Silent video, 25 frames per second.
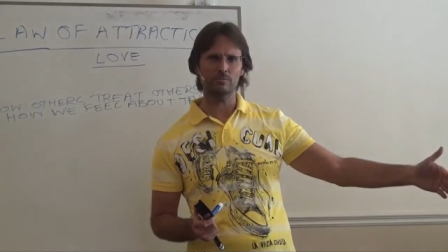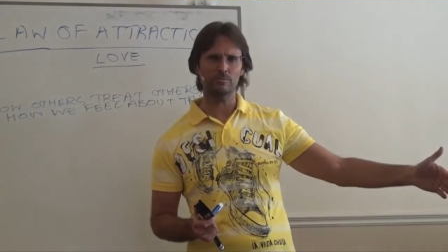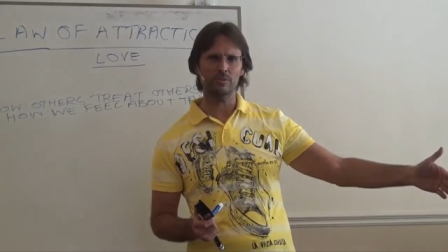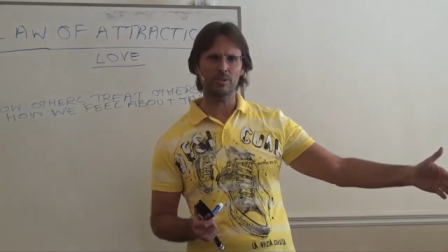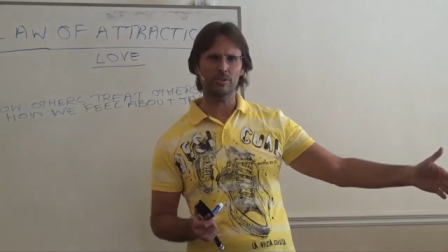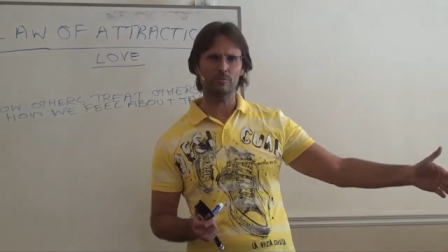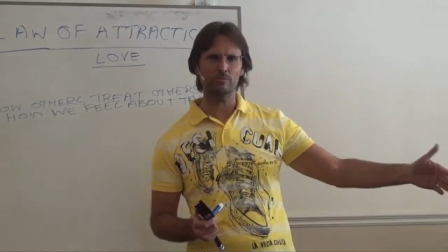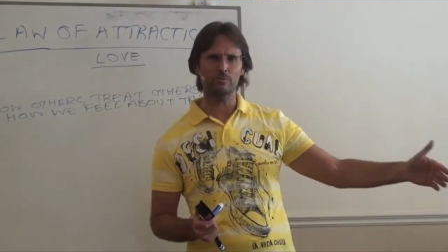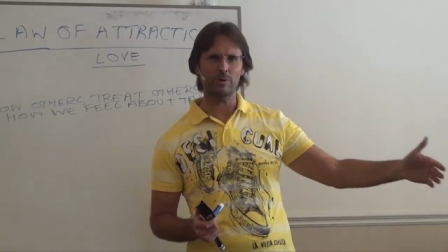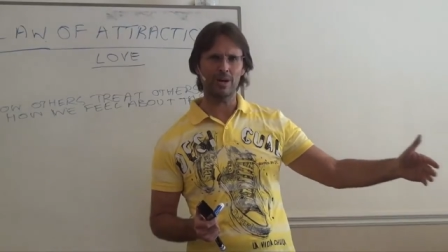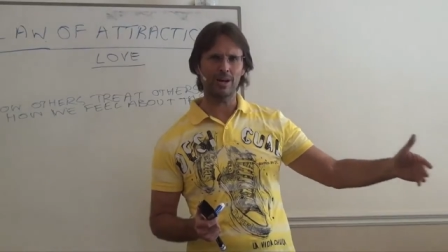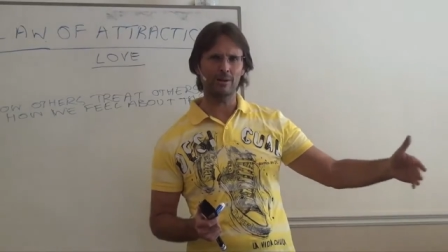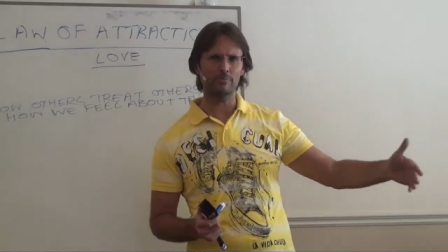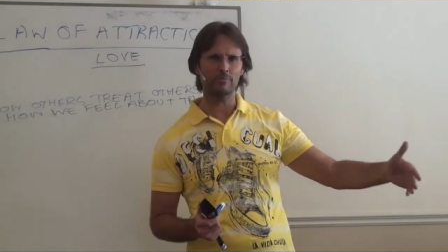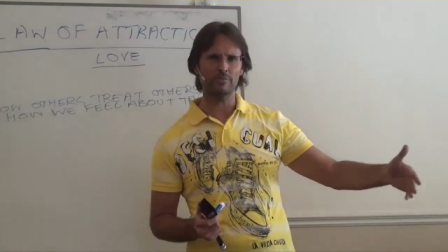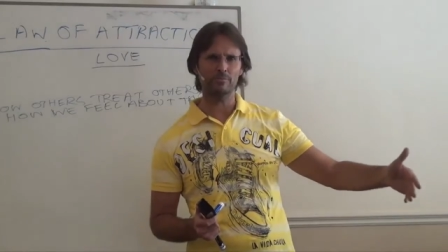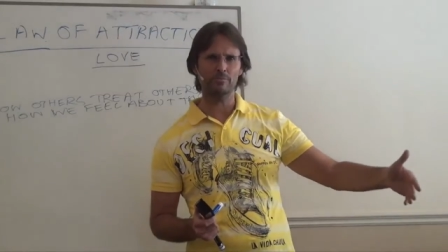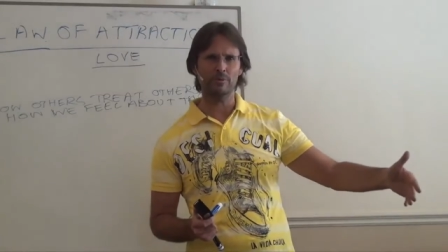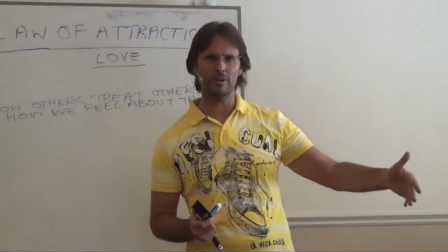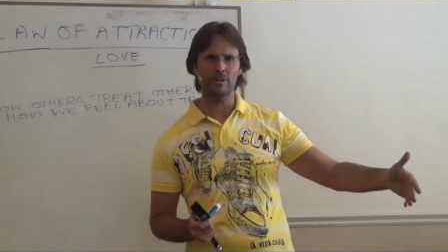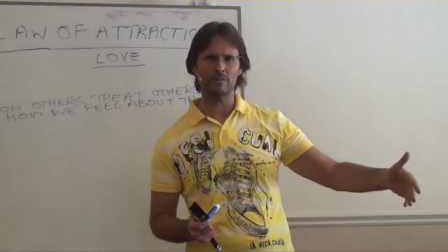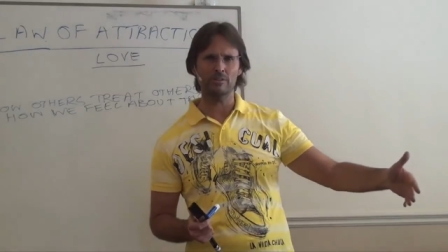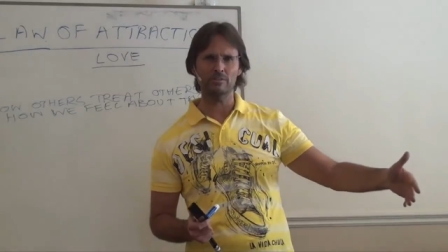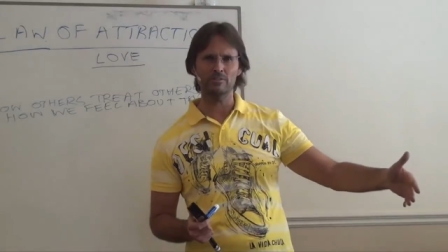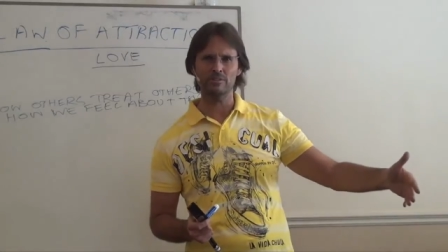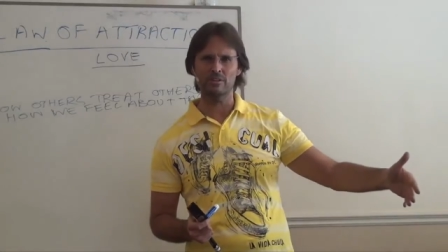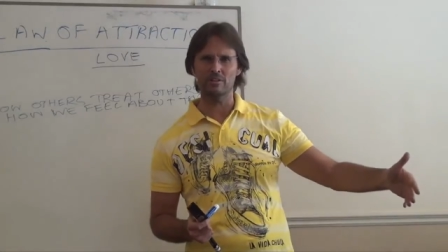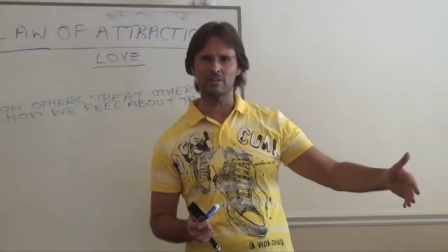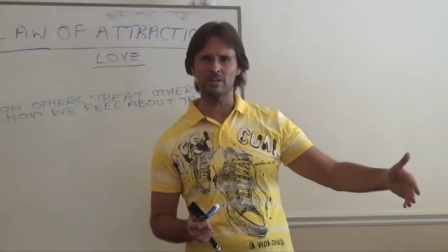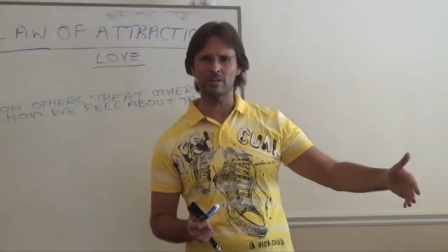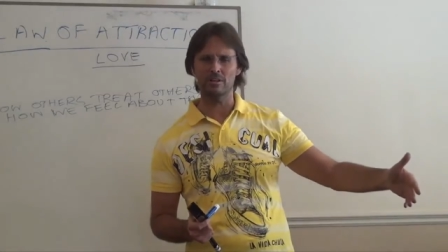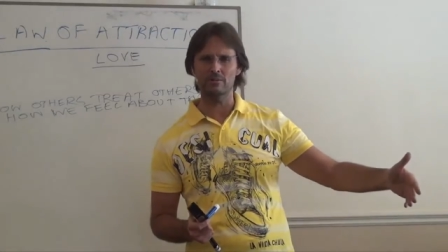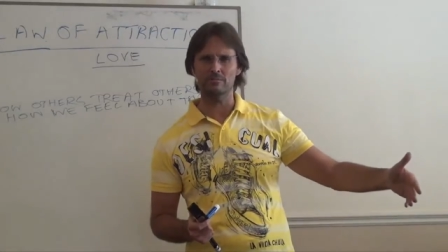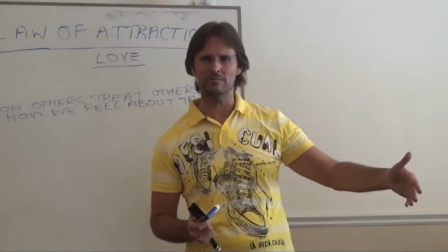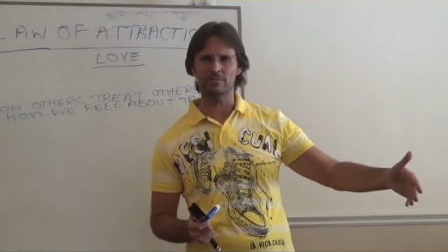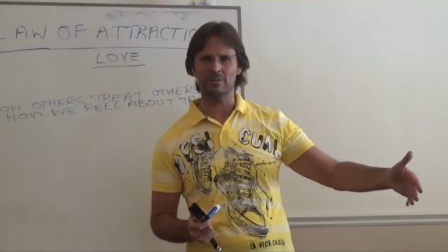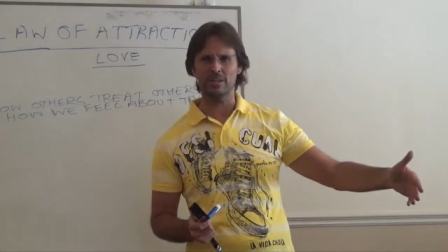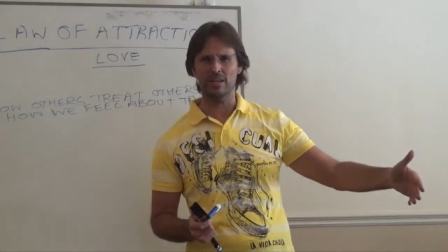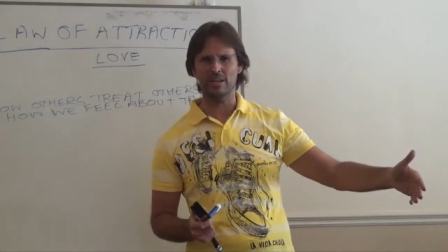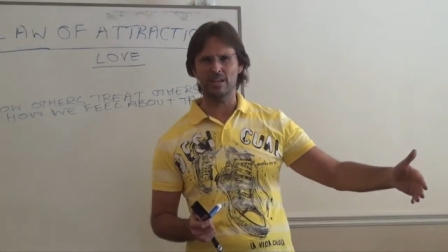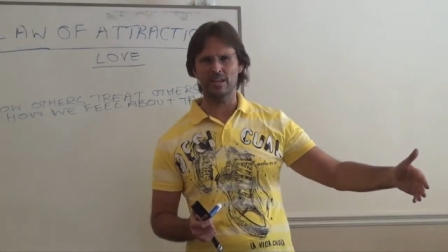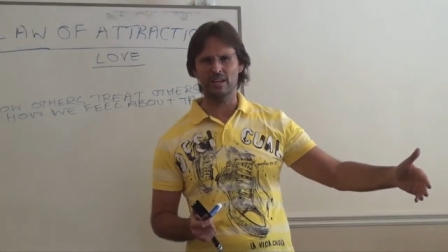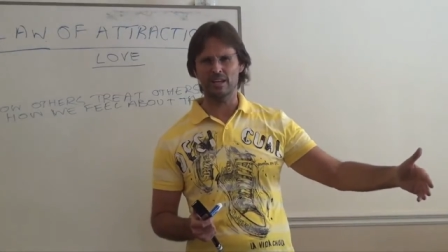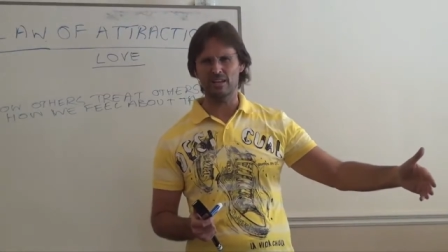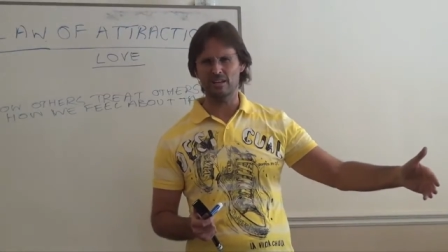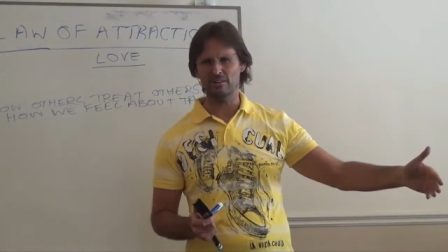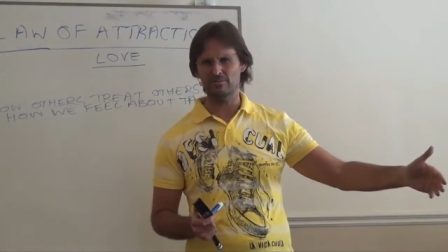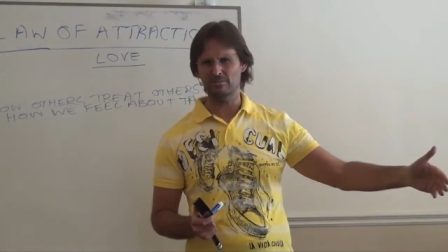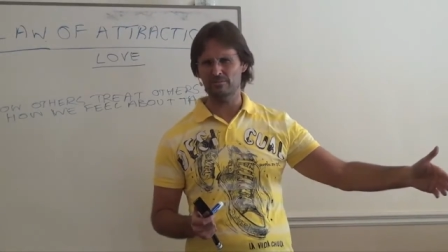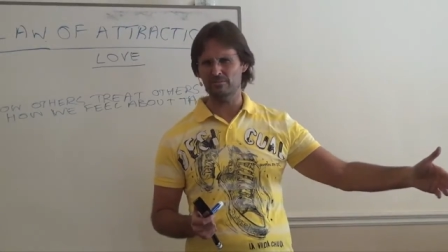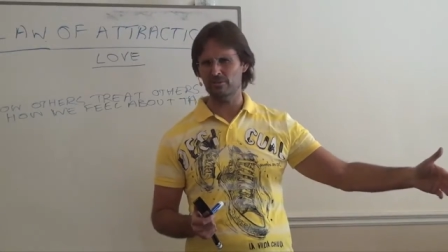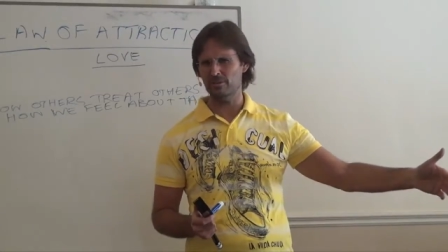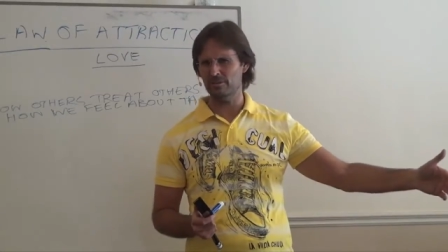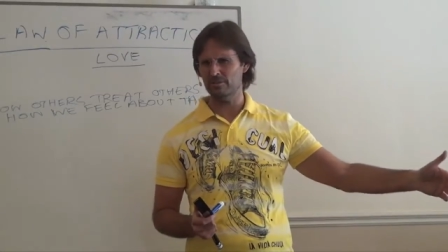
be raped by the time they are,